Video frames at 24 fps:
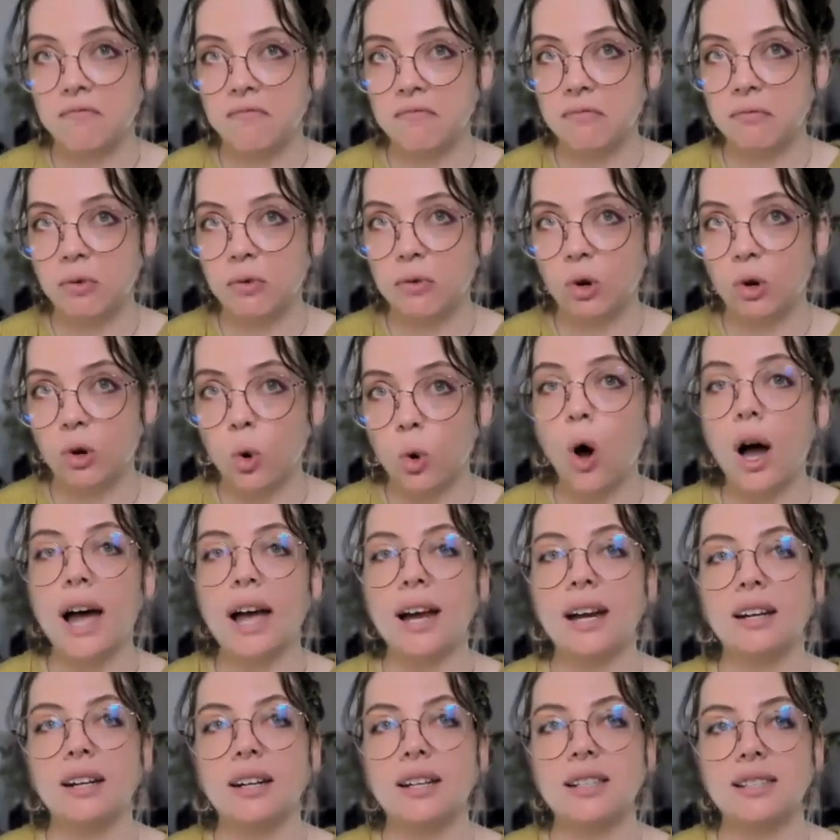quite
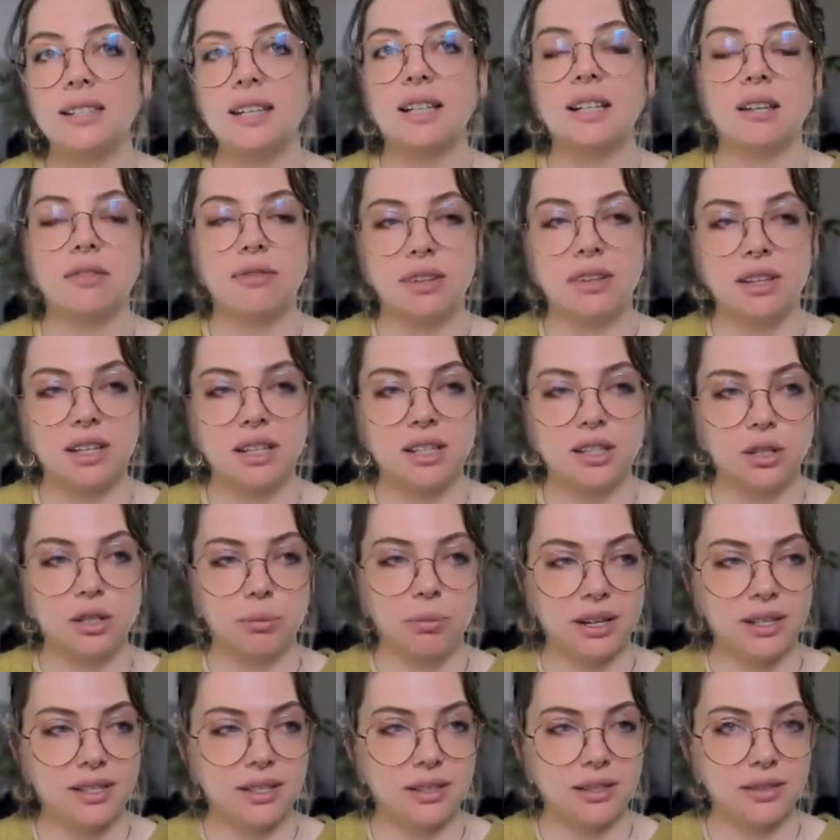a significant
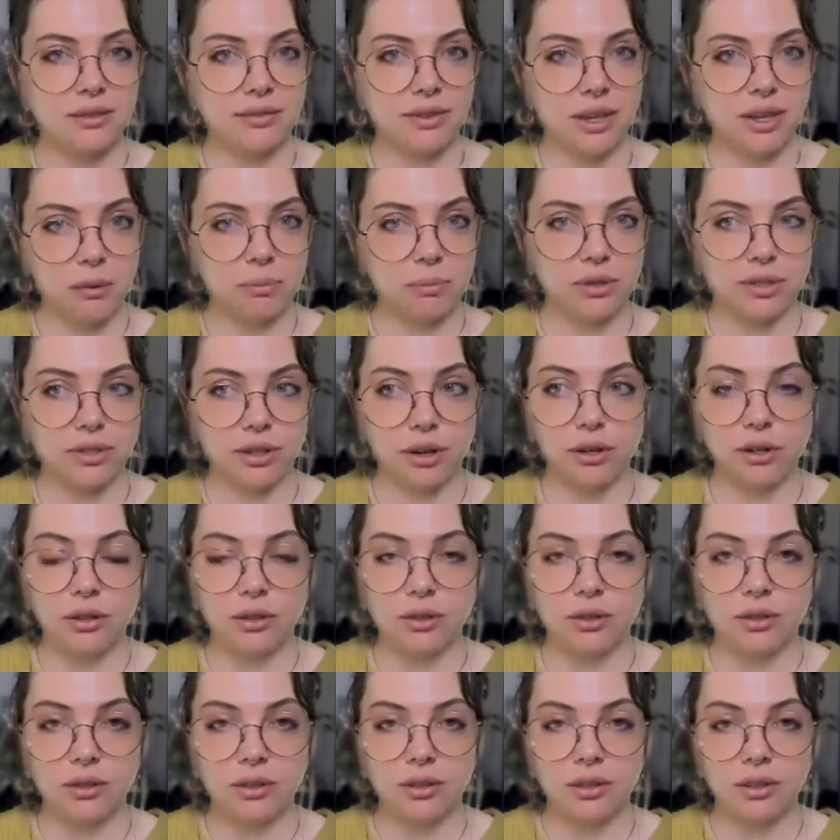depressive episode,
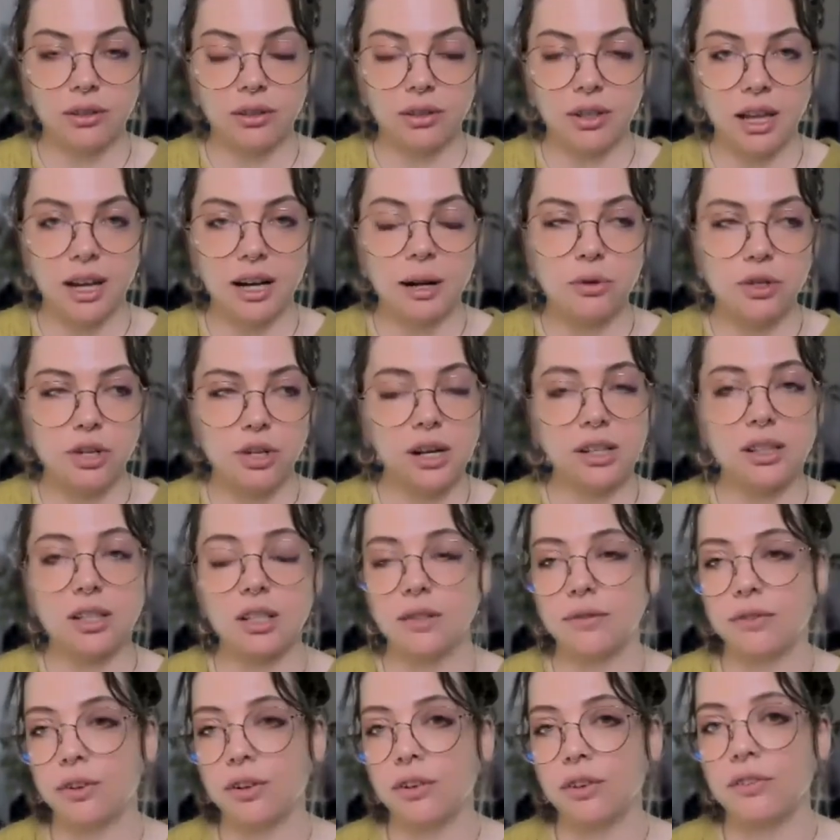and I'm sharing this
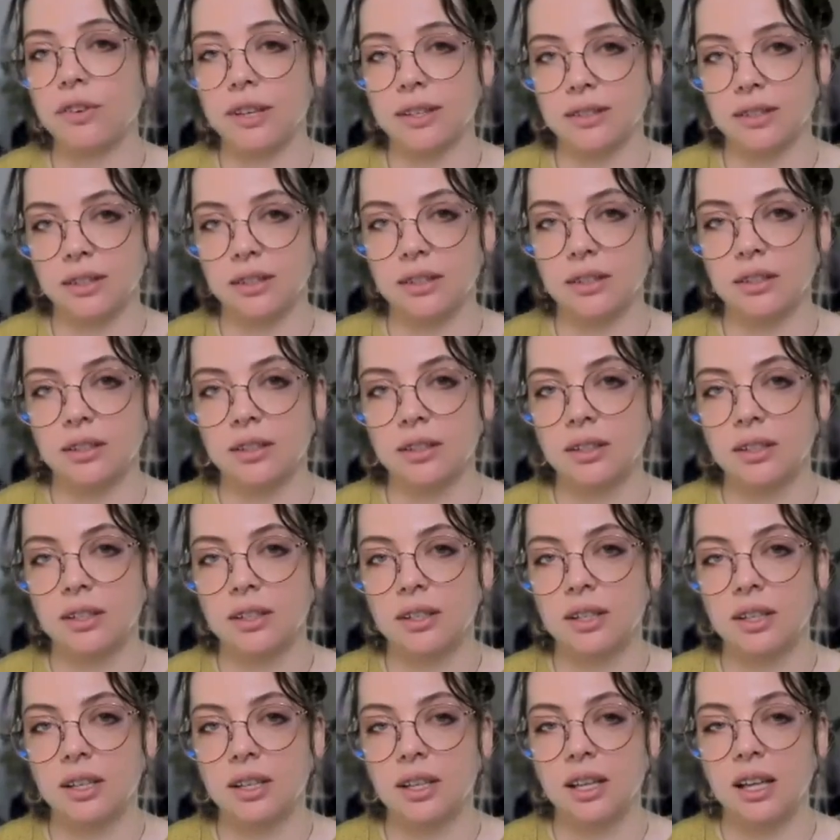for a reason.
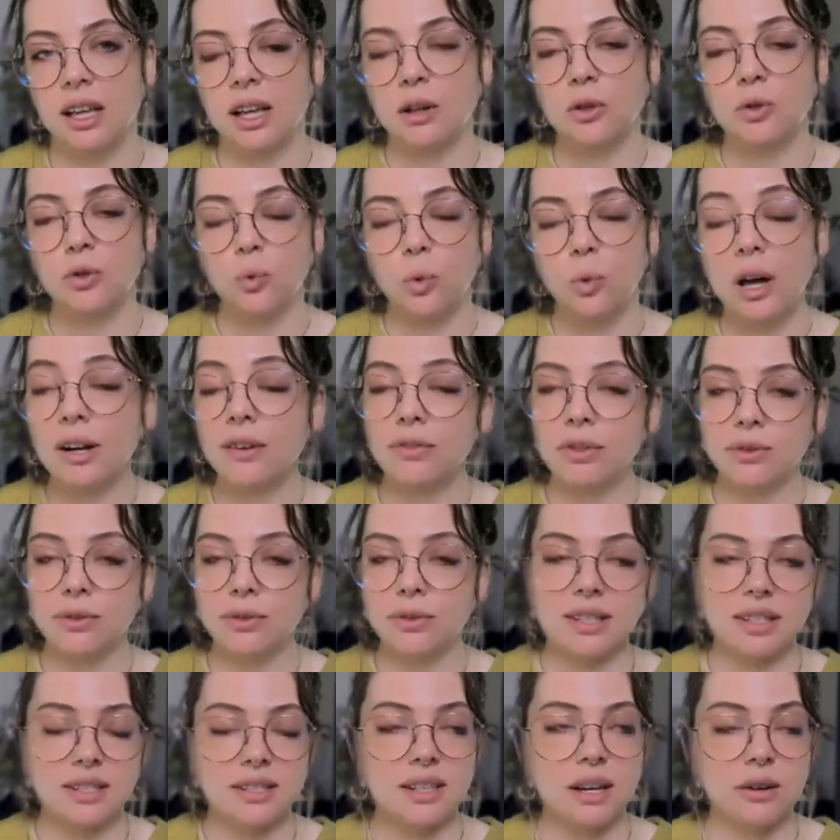It was one of the
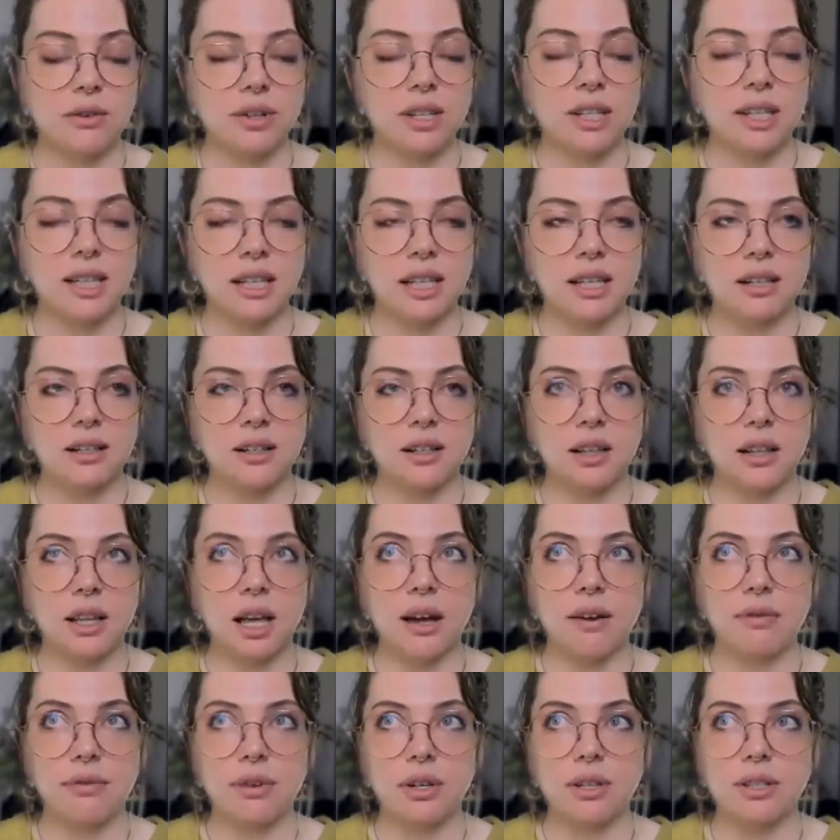reasons I really needed a
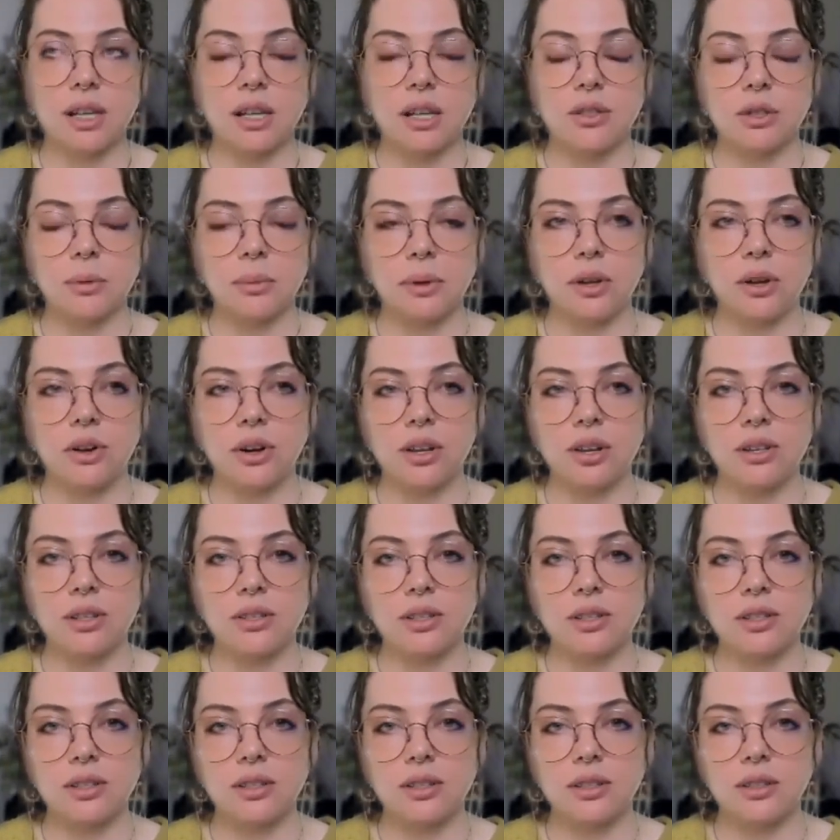life reset, to be
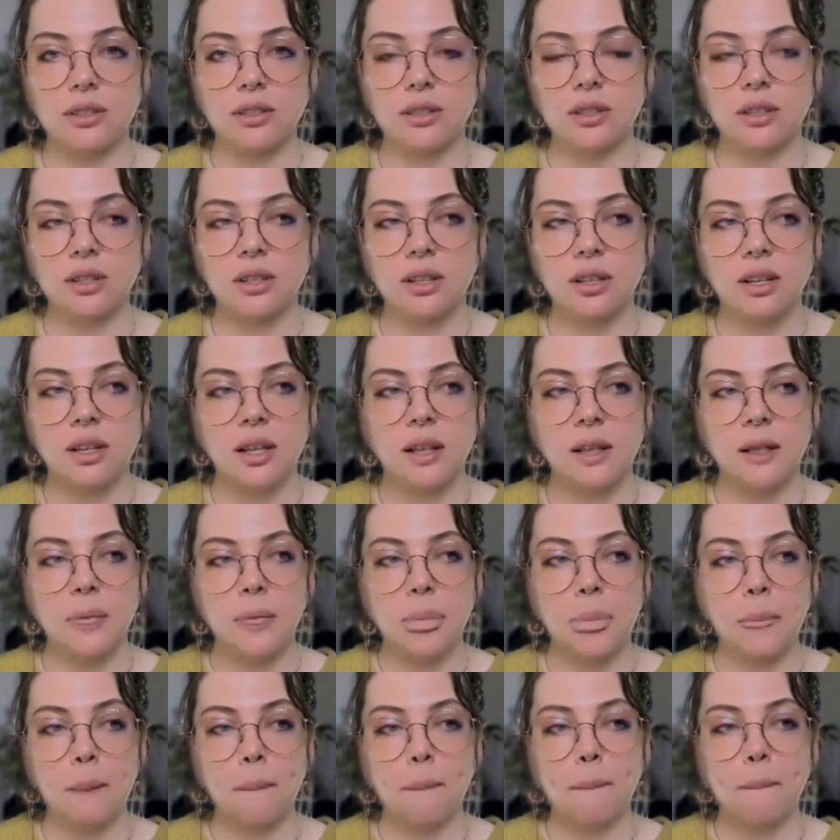honest.
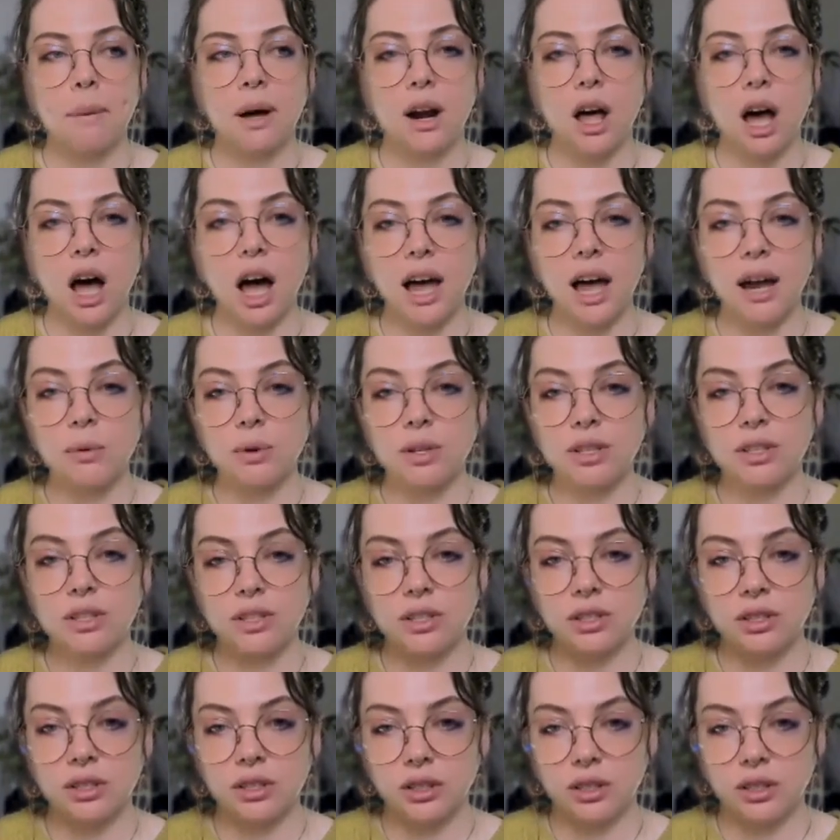But I was